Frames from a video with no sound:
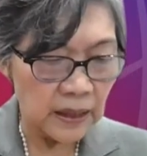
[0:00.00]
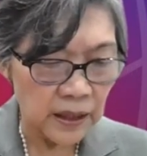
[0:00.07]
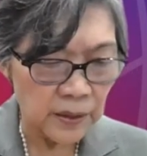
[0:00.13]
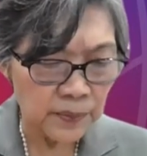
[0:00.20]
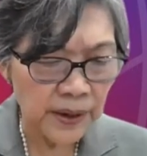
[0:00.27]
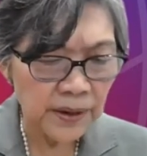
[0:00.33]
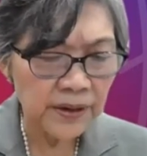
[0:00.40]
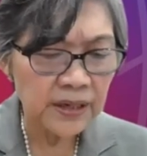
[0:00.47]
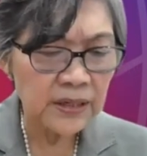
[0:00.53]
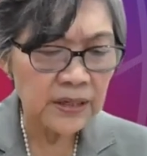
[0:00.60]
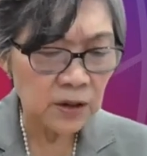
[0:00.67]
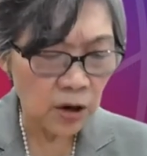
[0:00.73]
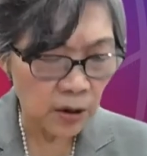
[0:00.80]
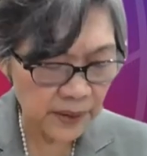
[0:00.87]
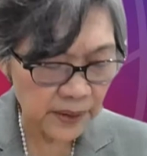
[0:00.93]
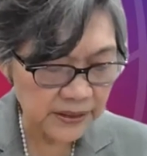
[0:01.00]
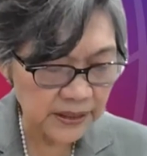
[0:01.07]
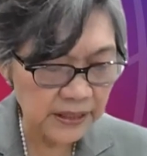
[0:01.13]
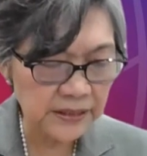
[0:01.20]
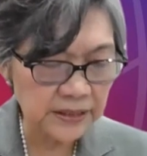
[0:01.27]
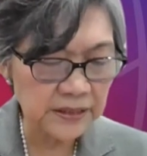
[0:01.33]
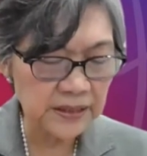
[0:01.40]
American
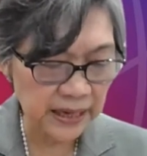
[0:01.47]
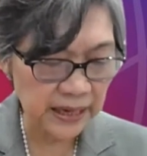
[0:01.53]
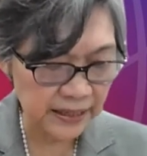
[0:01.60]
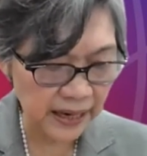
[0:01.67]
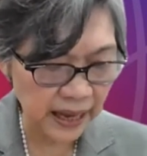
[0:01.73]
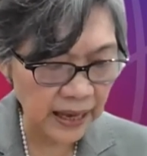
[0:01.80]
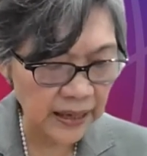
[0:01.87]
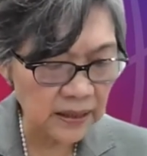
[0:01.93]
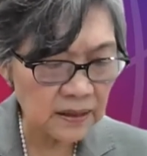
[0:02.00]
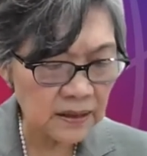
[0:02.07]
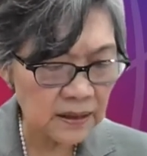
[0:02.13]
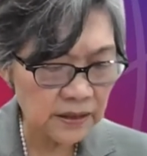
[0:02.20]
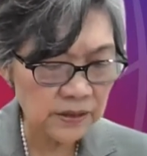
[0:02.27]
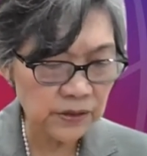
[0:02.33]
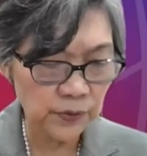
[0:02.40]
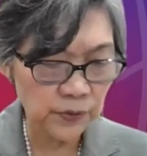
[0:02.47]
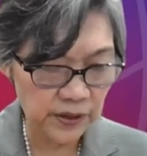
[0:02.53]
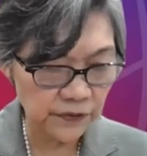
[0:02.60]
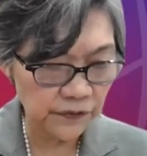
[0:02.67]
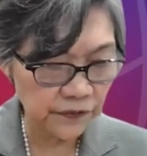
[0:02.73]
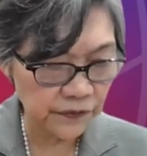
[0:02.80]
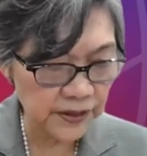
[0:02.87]
commentators and analysts were the
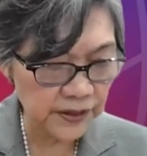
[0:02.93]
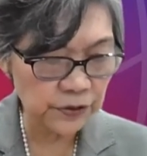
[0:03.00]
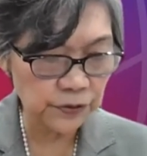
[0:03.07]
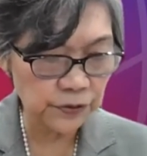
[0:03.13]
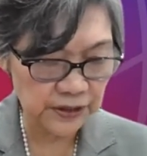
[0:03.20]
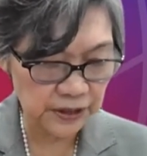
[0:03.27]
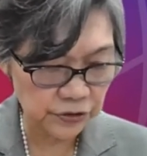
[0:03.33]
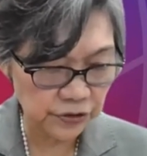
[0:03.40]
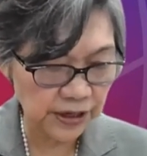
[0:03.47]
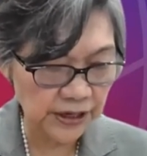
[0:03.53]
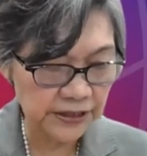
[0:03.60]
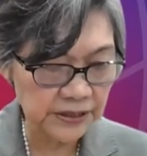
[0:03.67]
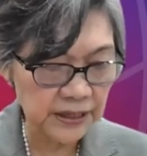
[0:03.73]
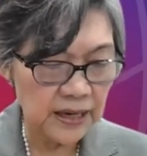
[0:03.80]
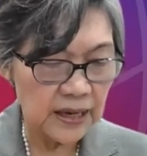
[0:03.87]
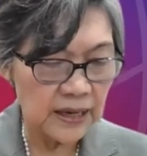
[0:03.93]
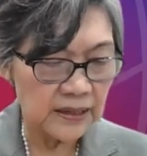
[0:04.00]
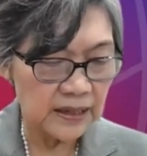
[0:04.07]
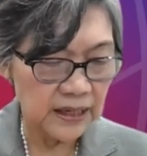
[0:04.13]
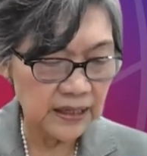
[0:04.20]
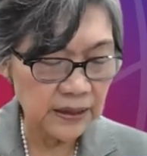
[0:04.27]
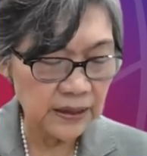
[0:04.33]
first to suggest
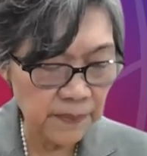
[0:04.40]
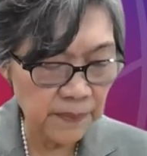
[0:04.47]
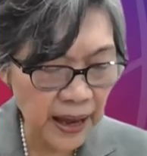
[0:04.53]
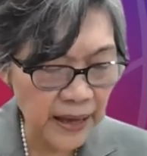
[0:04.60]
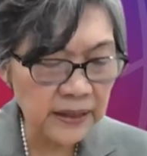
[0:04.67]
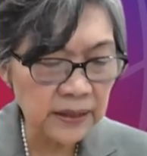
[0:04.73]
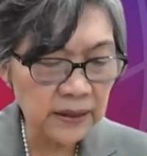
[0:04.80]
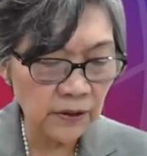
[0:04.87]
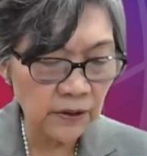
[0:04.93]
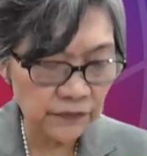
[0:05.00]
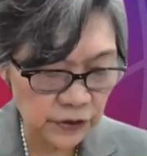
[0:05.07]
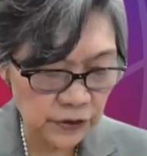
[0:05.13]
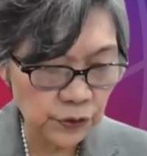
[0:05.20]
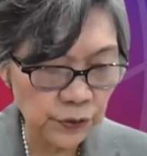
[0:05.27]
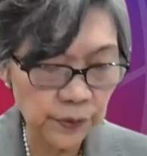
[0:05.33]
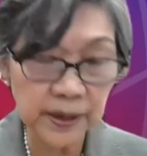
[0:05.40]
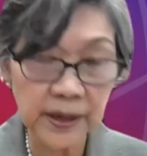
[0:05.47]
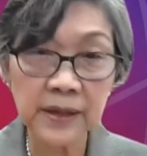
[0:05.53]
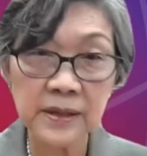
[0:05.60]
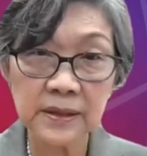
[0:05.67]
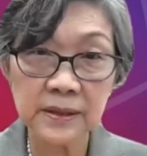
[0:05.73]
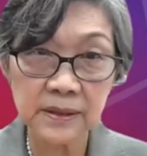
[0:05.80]
that the manner of the
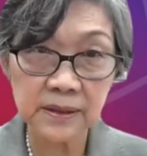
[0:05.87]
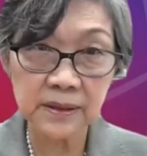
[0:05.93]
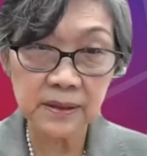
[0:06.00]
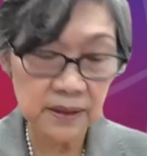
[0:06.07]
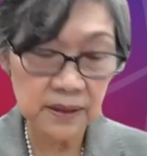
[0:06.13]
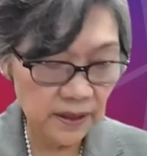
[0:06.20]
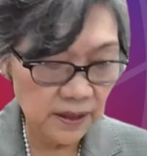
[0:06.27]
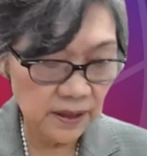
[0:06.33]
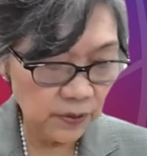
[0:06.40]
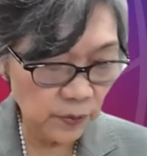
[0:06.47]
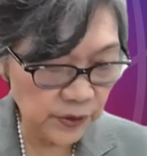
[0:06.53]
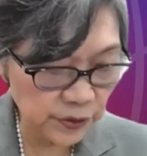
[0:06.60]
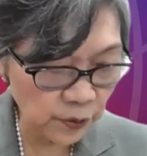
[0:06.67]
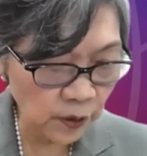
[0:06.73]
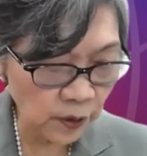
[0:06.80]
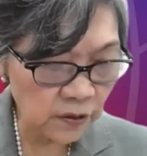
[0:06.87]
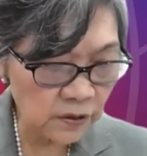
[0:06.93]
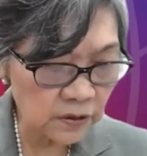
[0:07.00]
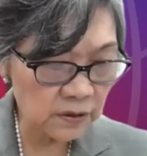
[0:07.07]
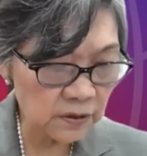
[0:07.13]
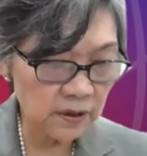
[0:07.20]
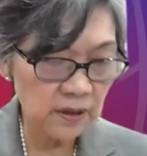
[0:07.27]
US
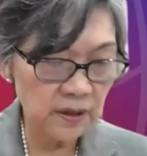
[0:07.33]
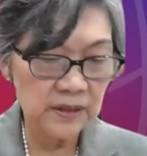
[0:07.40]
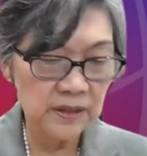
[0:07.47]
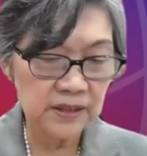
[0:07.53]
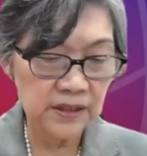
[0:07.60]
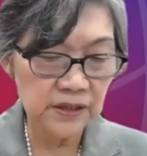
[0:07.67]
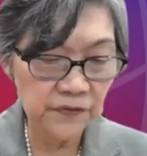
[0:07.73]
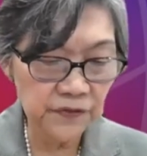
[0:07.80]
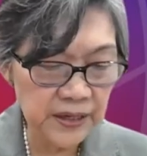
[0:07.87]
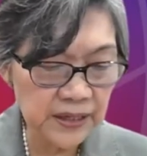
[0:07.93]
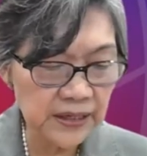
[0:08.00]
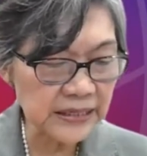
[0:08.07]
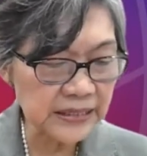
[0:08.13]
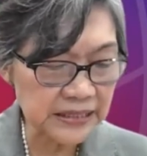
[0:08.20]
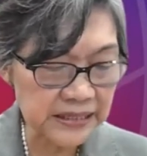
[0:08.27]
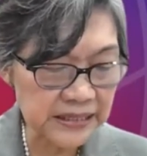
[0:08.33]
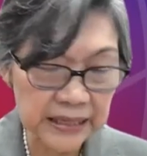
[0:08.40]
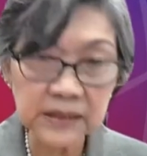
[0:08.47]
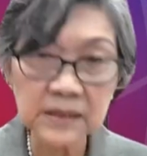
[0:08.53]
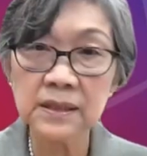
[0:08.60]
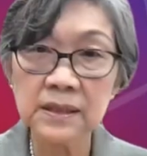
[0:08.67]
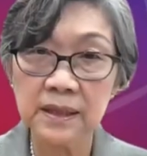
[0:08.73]
withdrawal severely
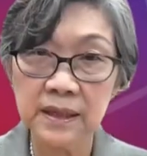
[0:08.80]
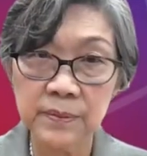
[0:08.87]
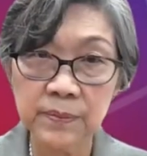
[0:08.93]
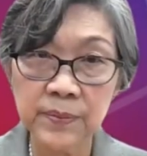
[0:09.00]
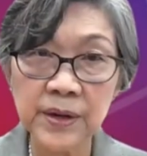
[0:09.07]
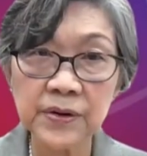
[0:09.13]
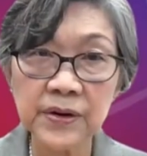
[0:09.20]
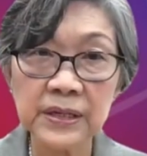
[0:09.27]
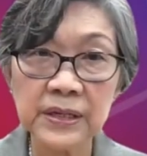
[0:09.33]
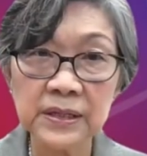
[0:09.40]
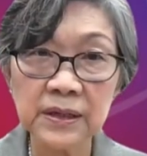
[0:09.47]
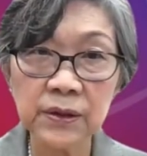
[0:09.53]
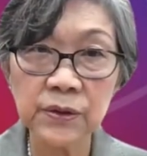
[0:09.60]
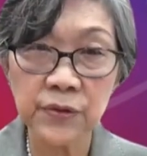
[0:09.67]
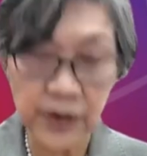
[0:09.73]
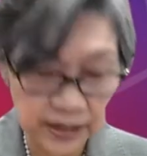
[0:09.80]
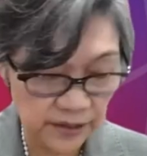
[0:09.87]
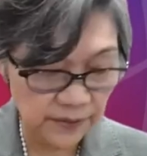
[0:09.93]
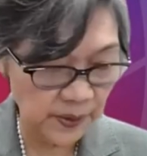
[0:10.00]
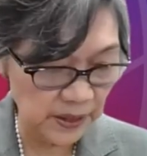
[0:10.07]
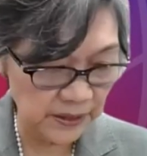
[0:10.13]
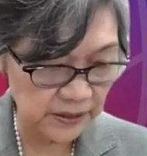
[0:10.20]
dented American
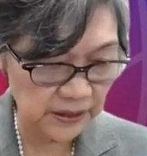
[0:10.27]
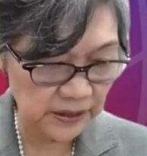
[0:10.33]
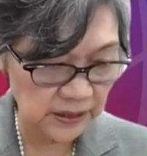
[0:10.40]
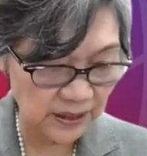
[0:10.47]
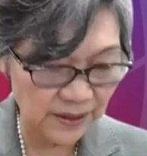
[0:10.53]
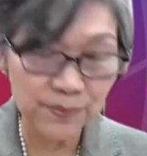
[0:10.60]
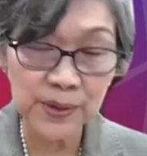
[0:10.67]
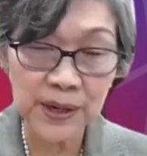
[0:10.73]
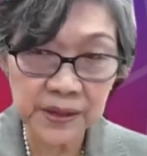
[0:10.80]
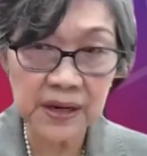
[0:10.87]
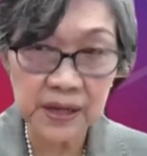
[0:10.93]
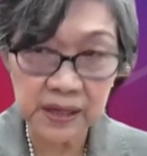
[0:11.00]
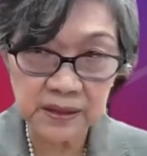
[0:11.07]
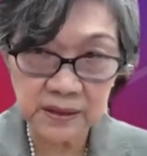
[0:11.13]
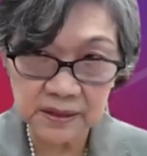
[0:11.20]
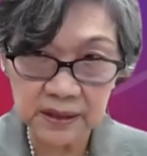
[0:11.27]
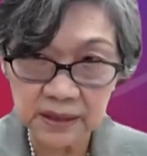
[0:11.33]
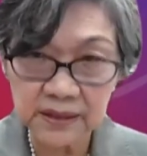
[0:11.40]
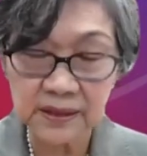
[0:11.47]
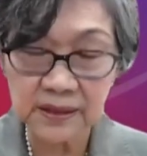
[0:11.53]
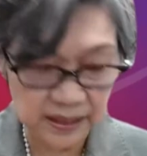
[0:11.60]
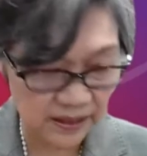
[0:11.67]
credibility. Americans
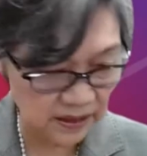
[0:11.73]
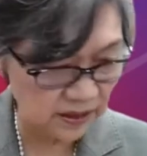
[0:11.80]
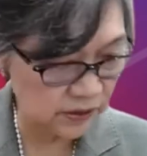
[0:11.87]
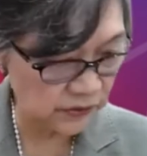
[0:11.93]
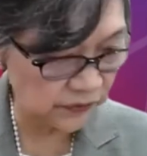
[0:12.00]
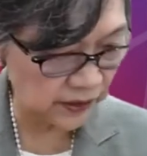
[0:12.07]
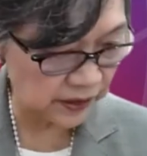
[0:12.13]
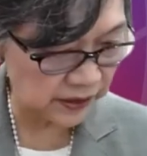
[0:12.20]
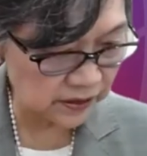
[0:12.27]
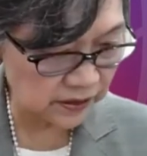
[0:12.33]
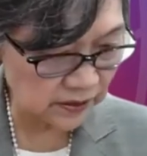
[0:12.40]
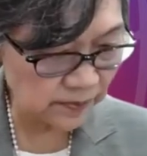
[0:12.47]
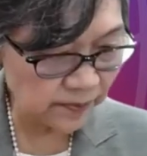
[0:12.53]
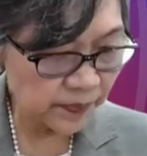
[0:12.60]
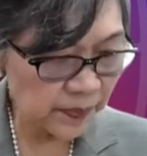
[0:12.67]
said this first.